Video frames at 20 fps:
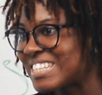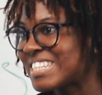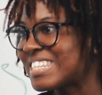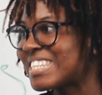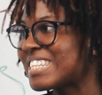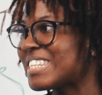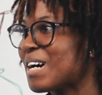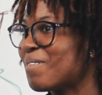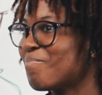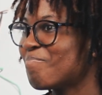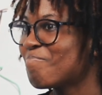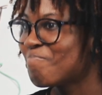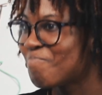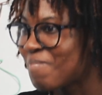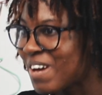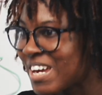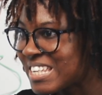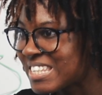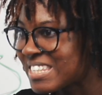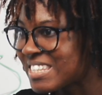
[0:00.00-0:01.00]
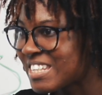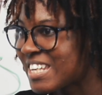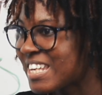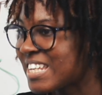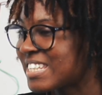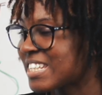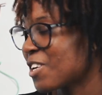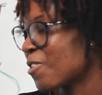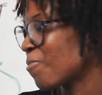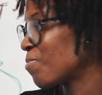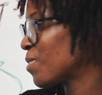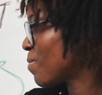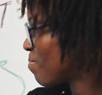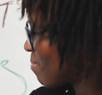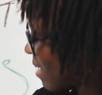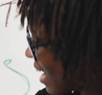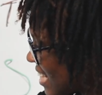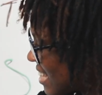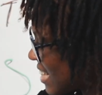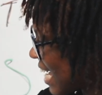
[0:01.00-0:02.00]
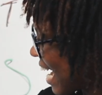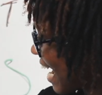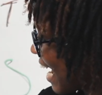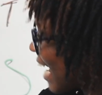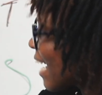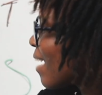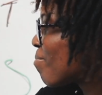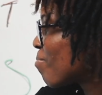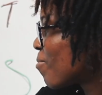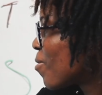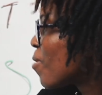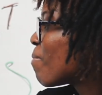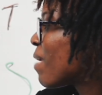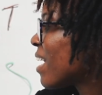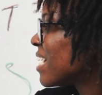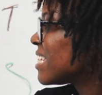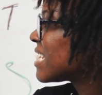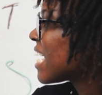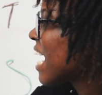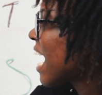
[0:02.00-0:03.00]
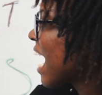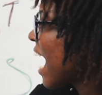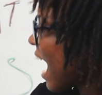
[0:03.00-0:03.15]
This is amazing." It's an optimized aha moment,